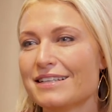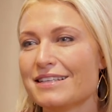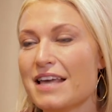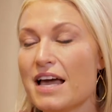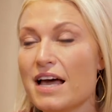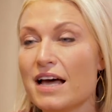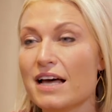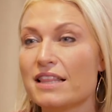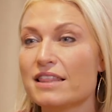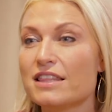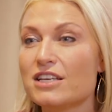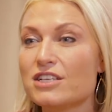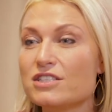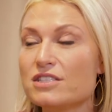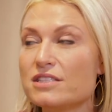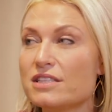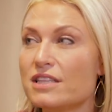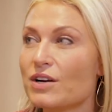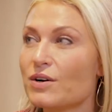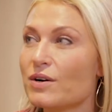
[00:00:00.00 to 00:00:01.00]
Yeah,
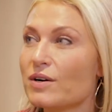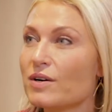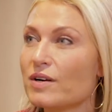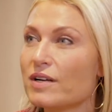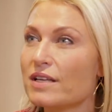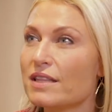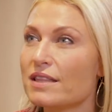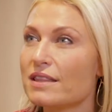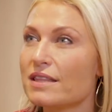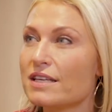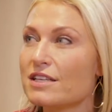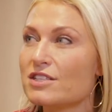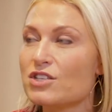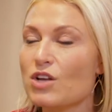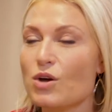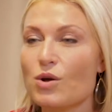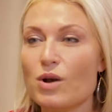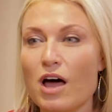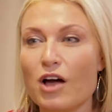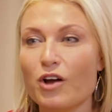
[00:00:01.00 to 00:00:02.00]
there's
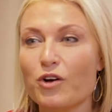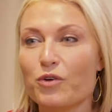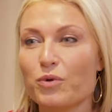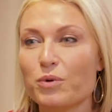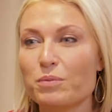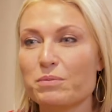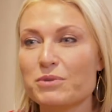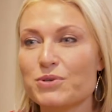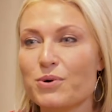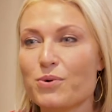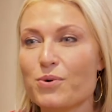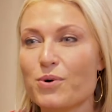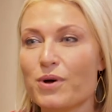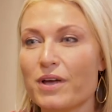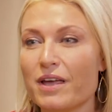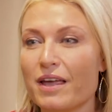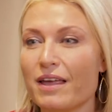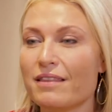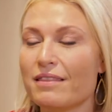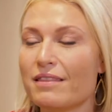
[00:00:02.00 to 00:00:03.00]
no locker room
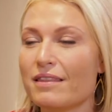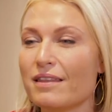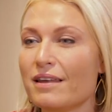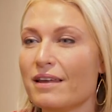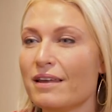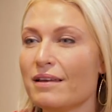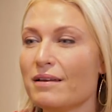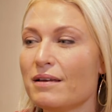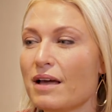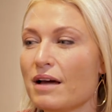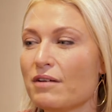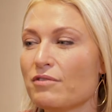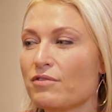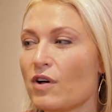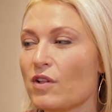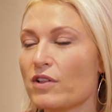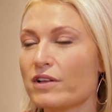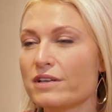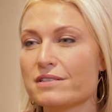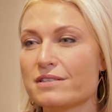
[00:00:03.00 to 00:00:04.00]
talk in the
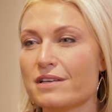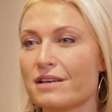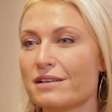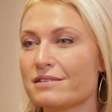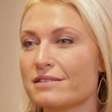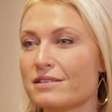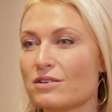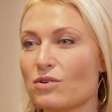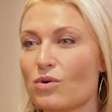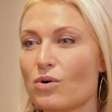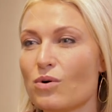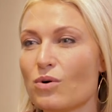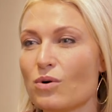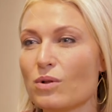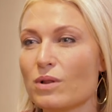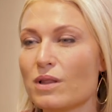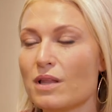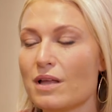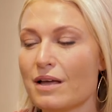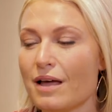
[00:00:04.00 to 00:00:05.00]
vulgar sense at
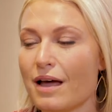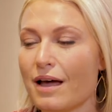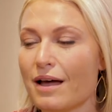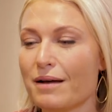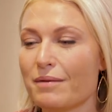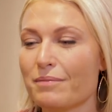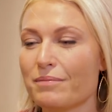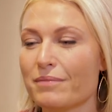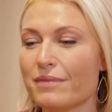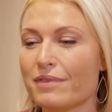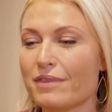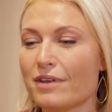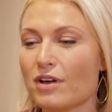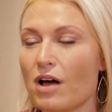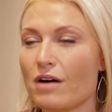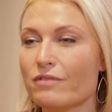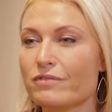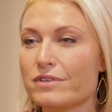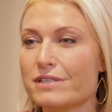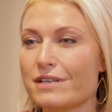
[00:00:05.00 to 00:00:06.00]
all. The
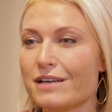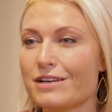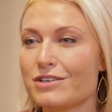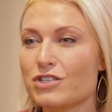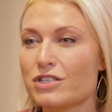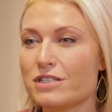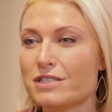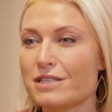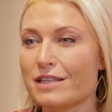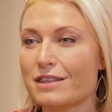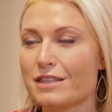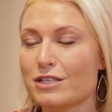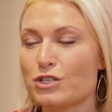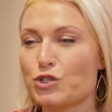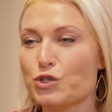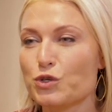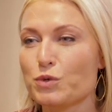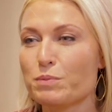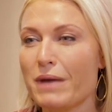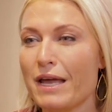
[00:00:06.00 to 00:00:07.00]
conversations that the
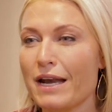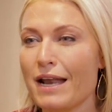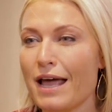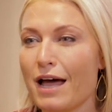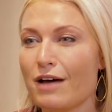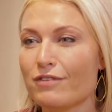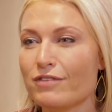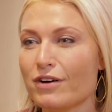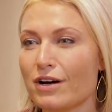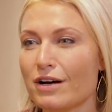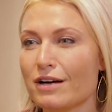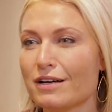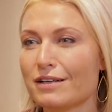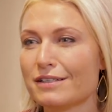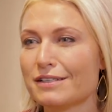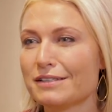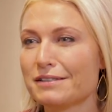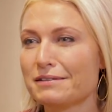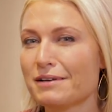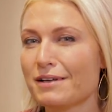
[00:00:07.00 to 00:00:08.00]
two men have
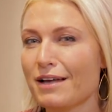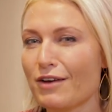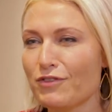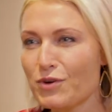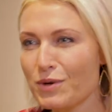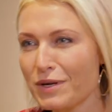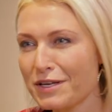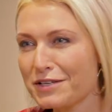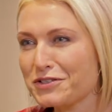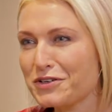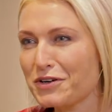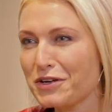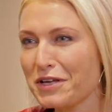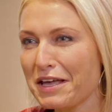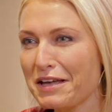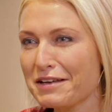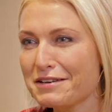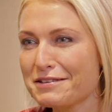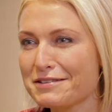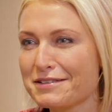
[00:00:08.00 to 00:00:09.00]
you kissed her
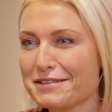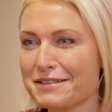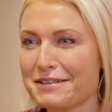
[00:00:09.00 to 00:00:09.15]
yet?